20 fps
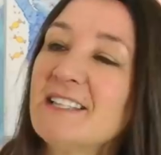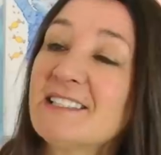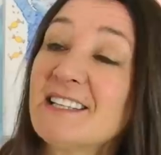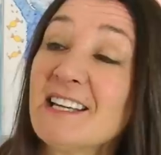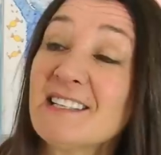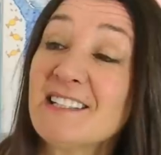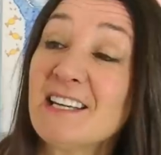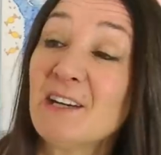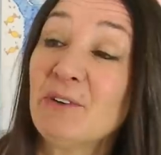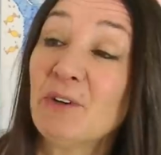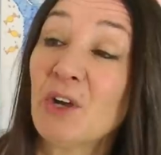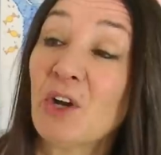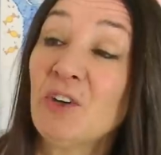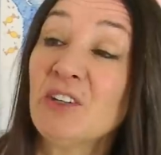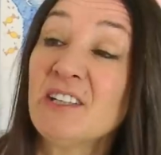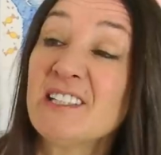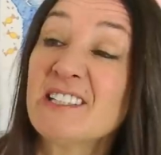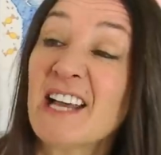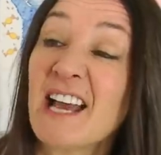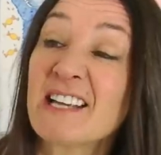says here it
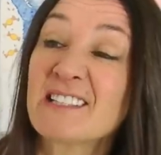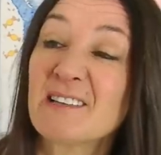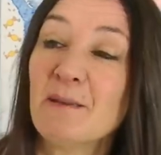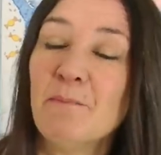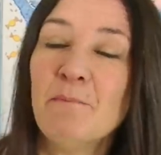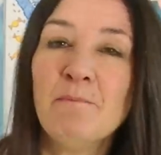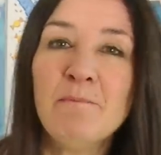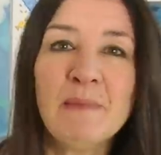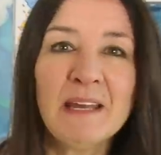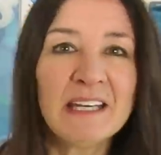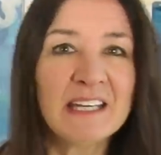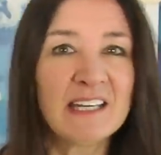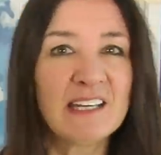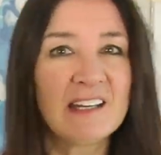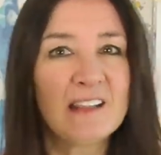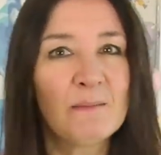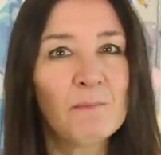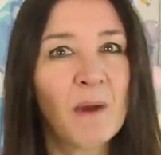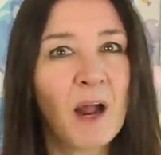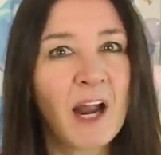only takes a minute
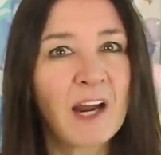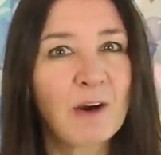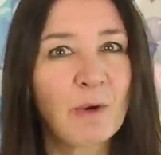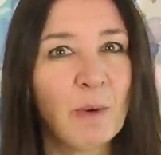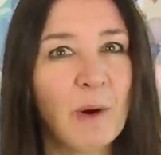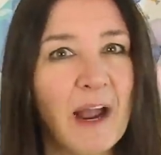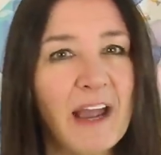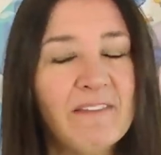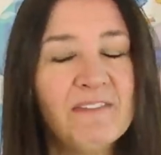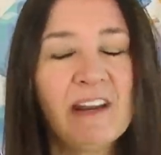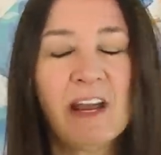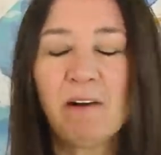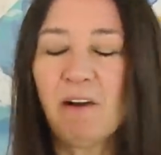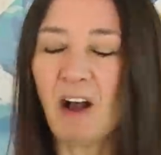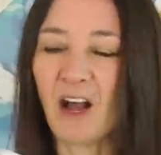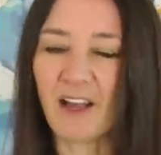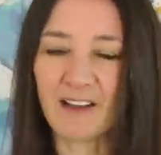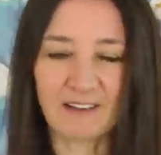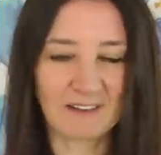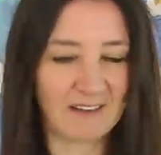in the microwave. Now
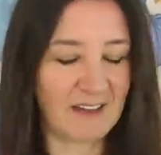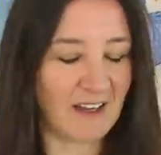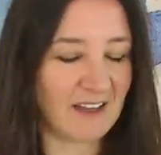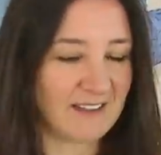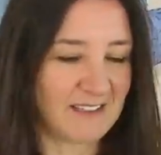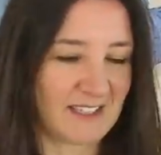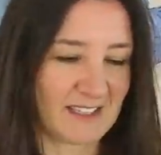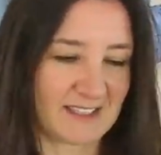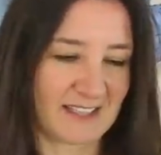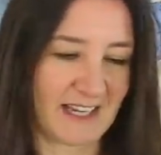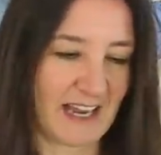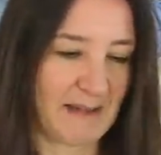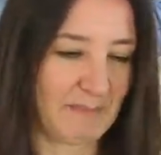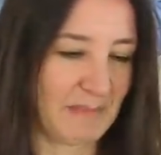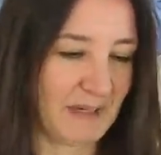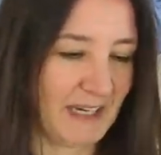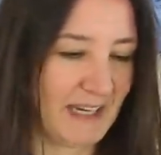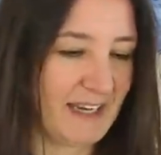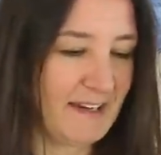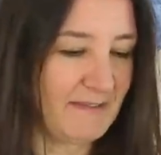I just can't
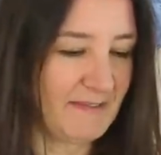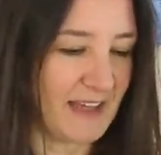believe